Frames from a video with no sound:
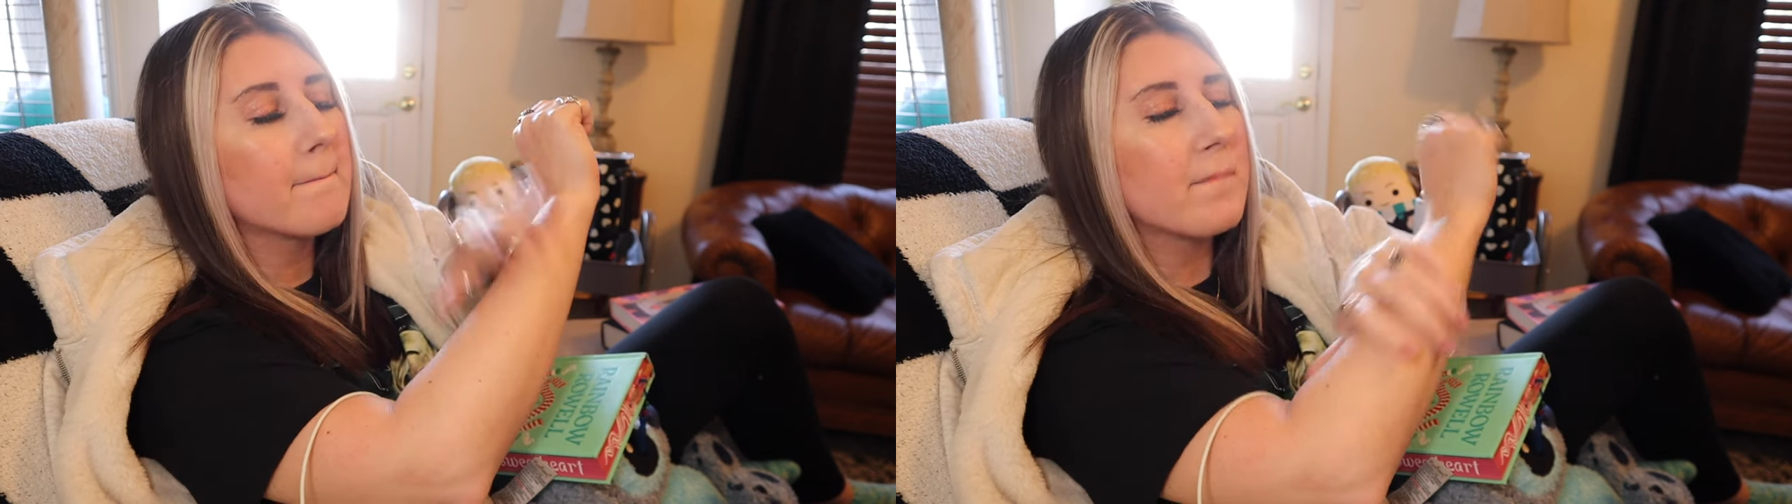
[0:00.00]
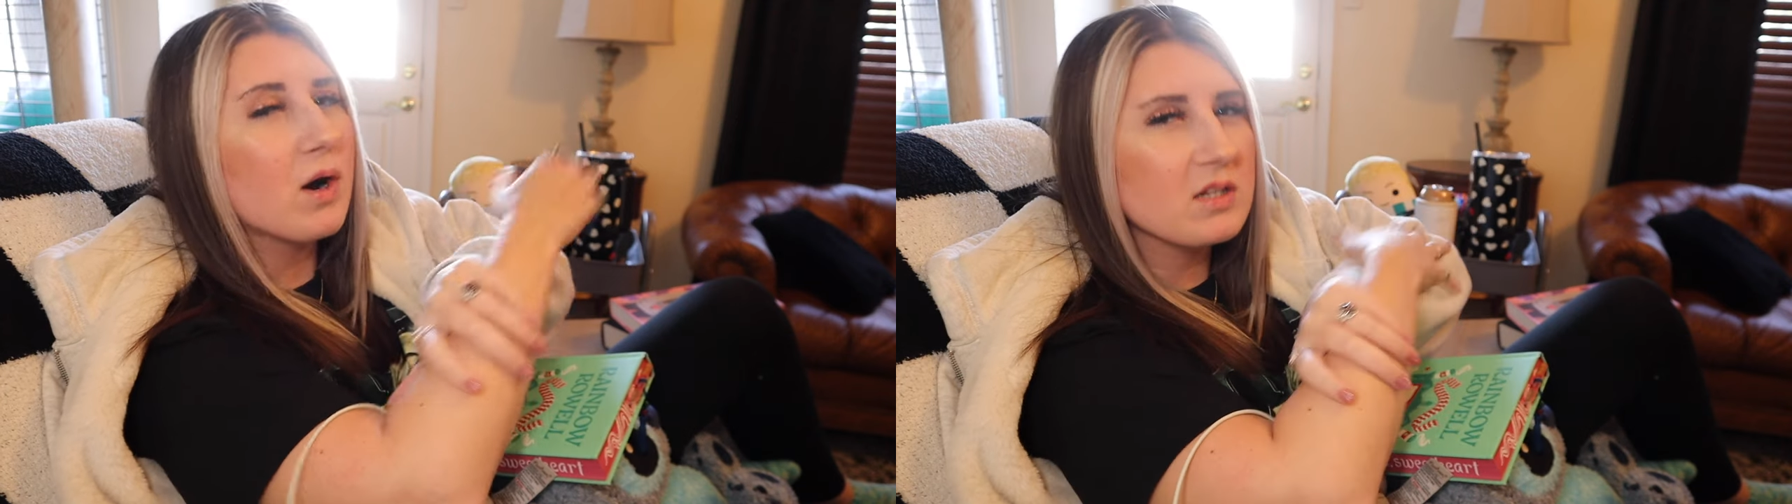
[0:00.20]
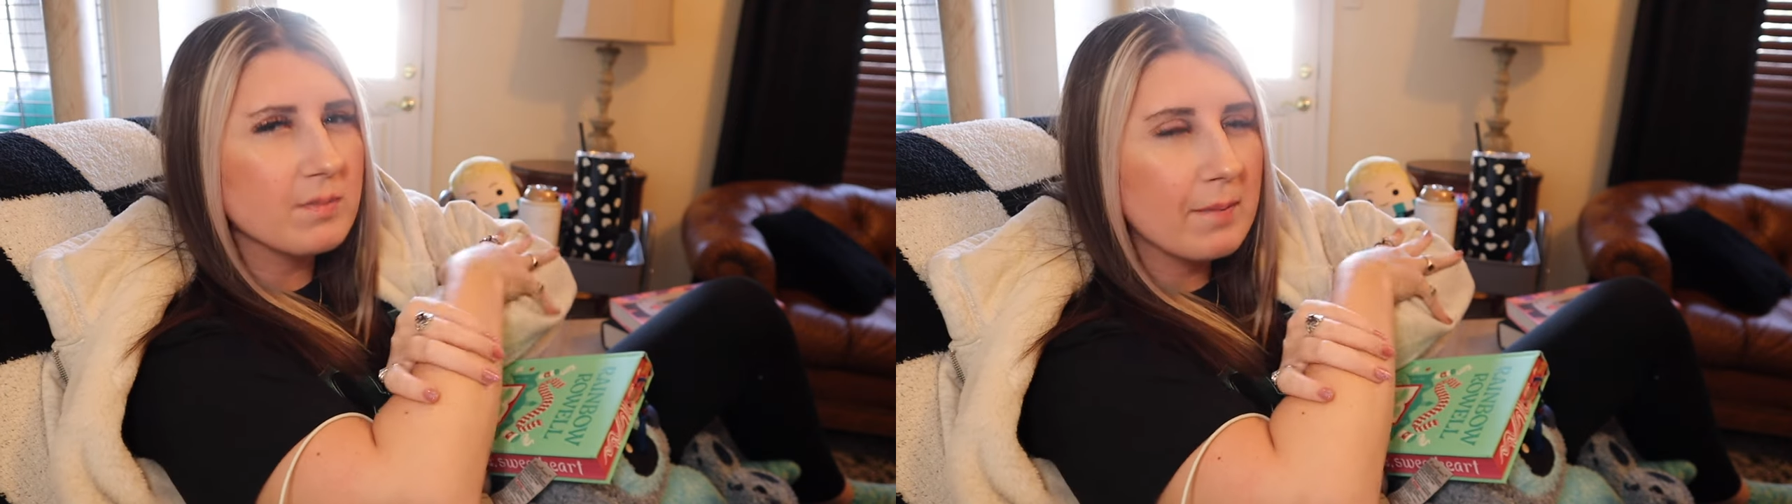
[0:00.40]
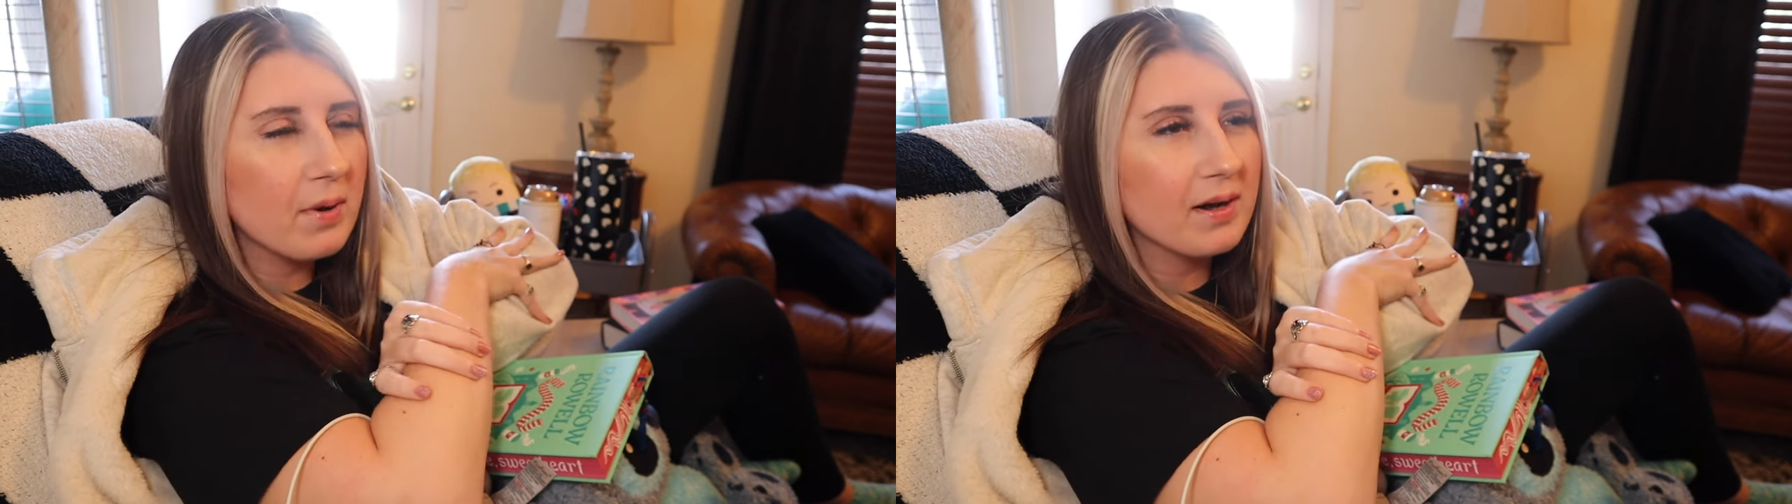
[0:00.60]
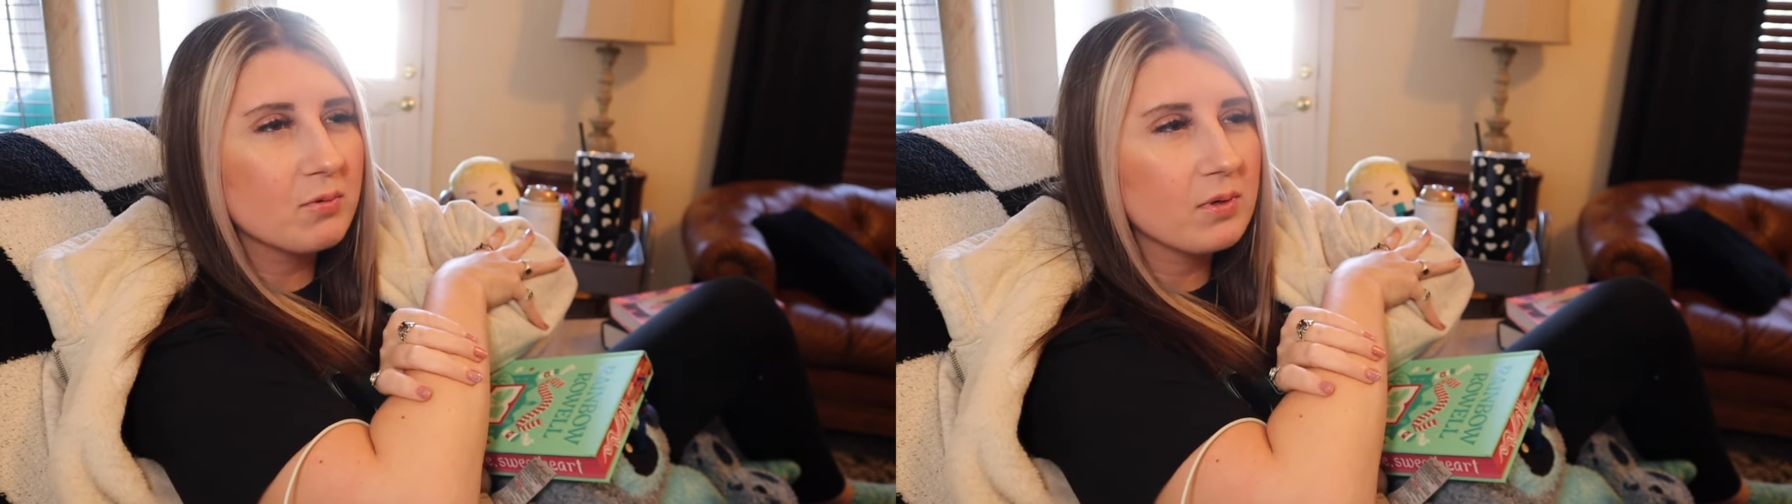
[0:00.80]
parts of my
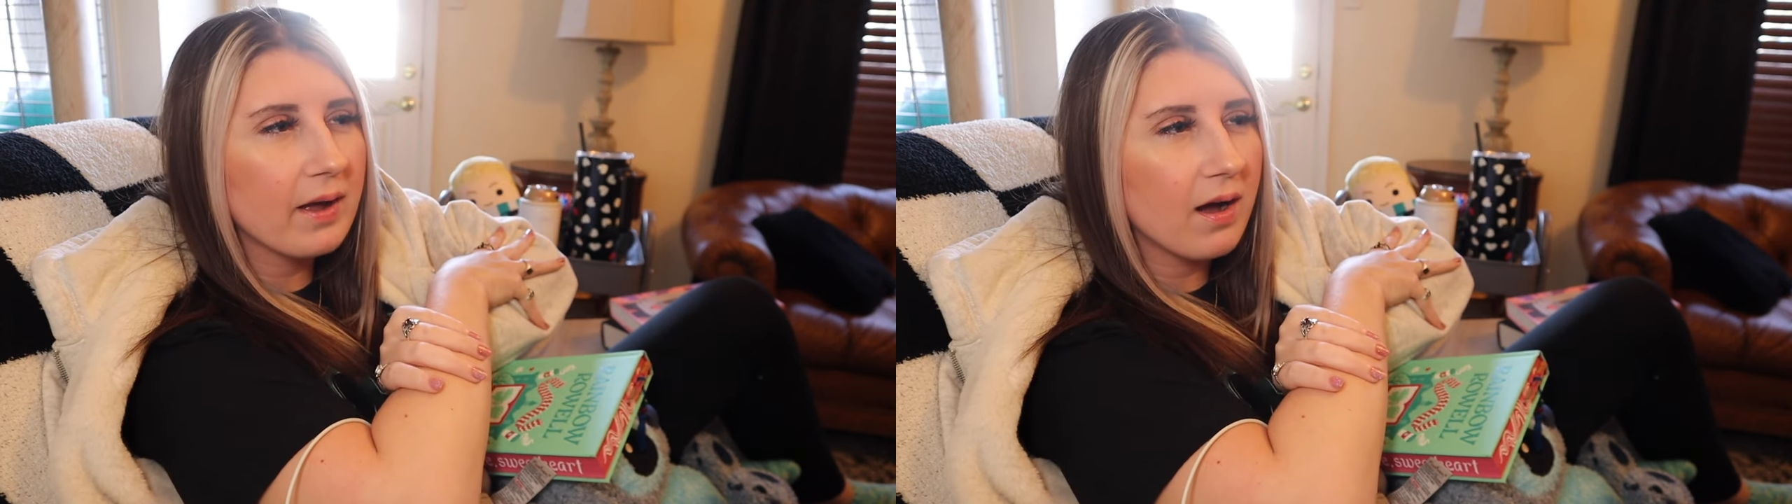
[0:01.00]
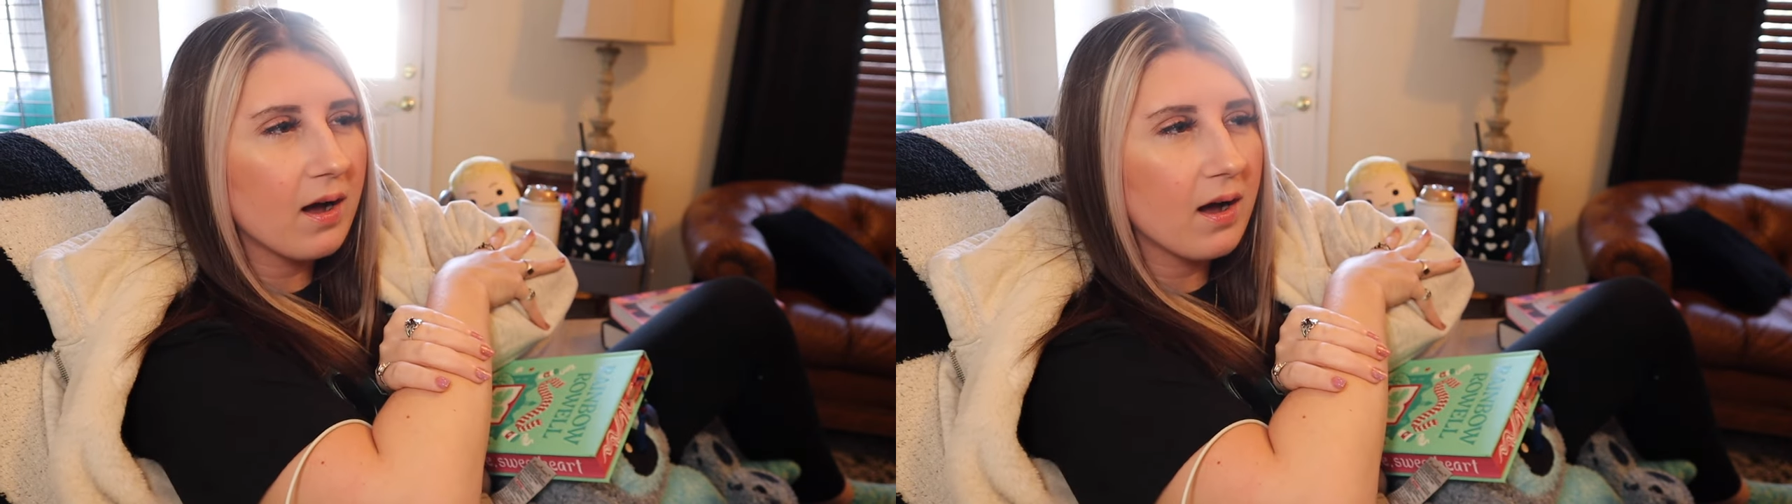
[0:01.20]
body will get